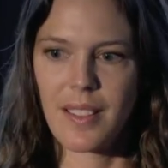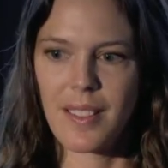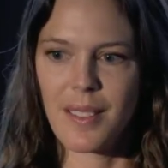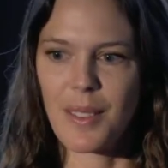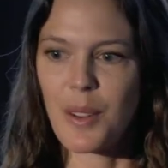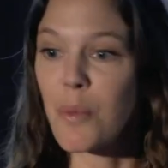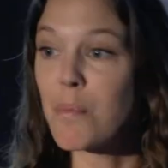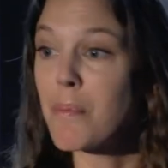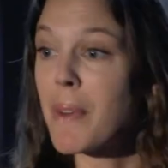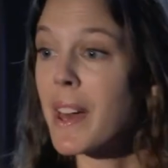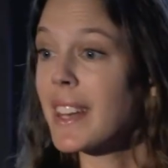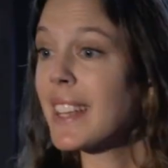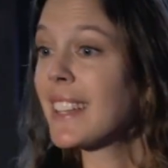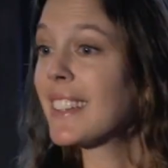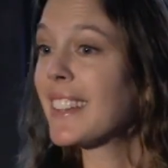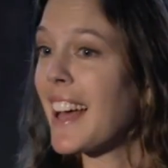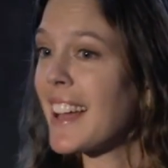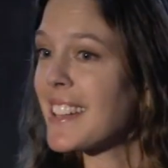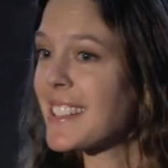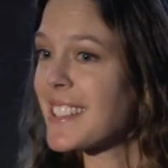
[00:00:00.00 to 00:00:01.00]
There are many
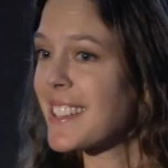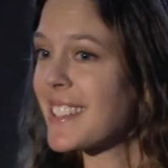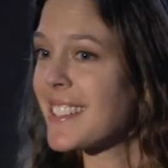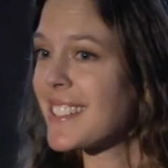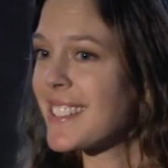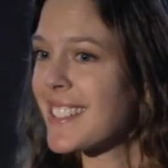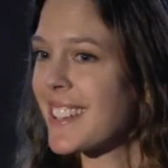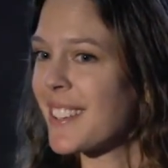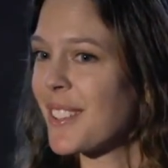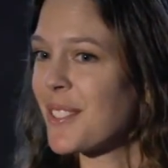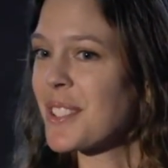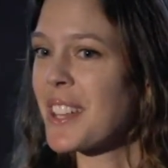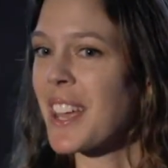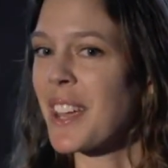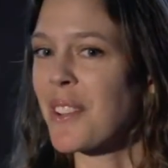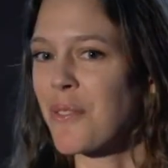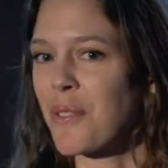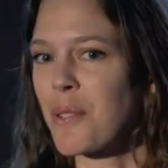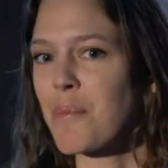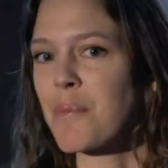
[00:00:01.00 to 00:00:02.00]
lessons that I'll
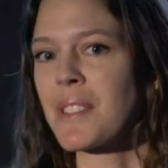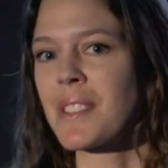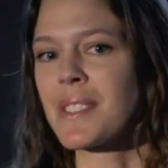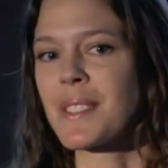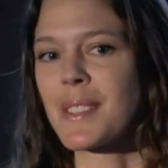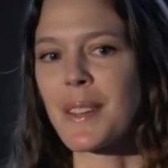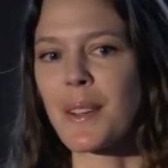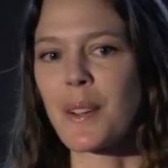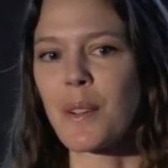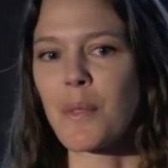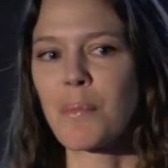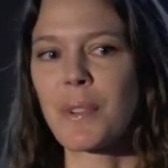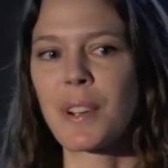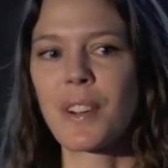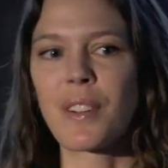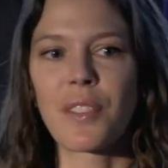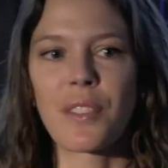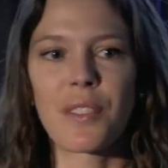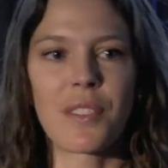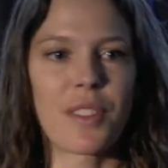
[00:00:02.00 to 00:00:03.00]
take from this year, but
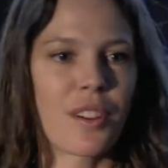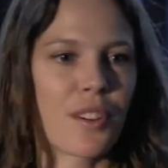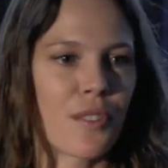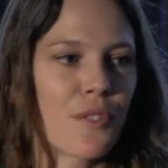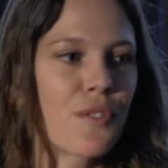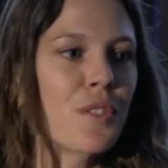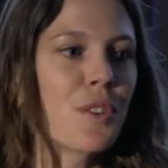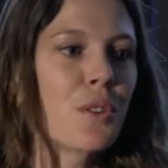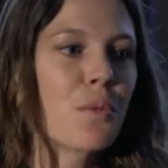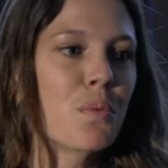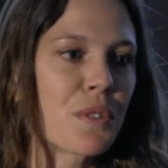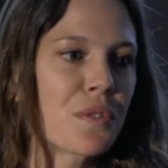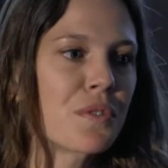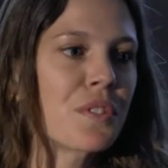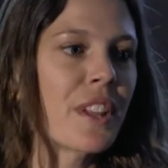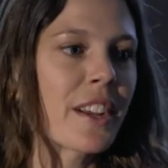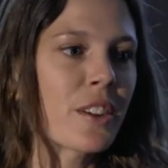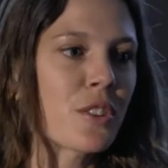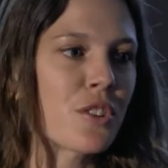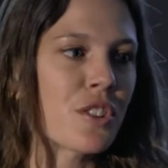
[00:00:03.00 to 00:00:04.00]
are, there are a few
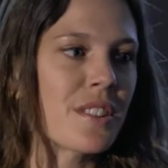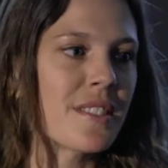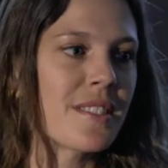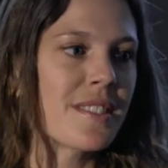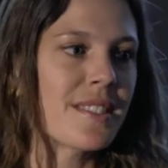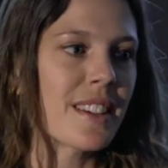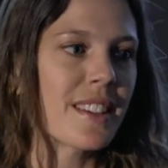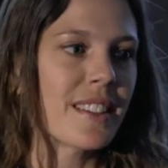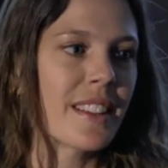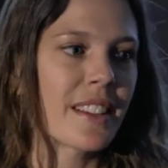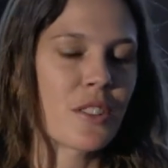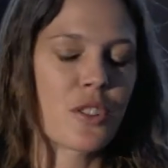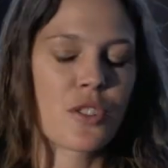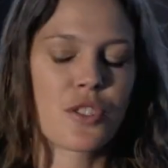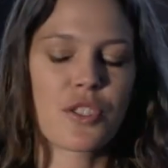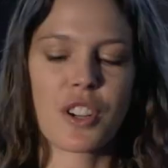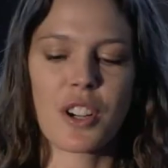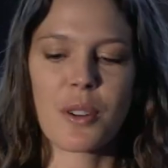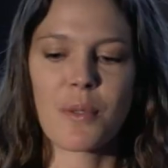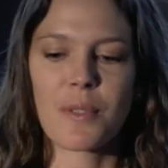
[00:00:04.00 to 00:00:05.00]
reflections I'd like to
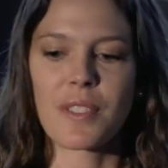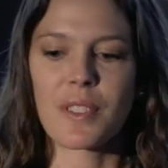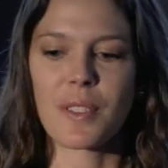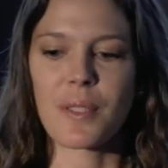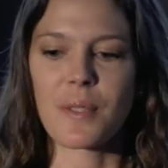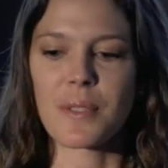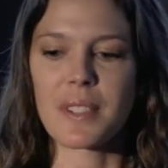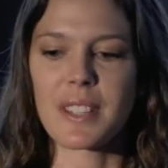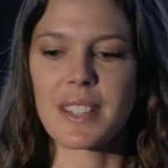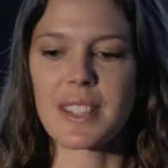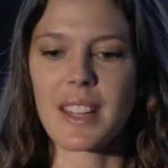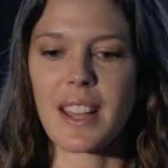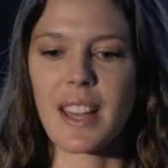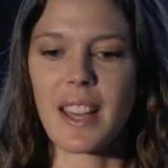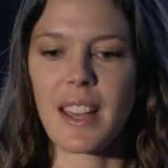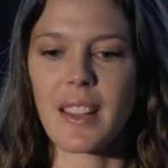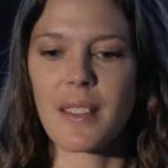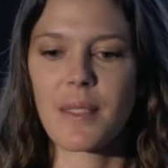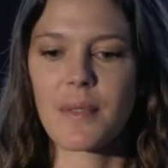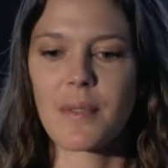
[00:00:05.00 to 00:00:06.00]
share with you
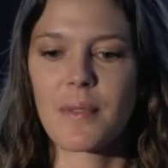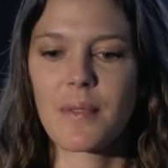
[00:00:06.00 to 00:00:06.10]
today.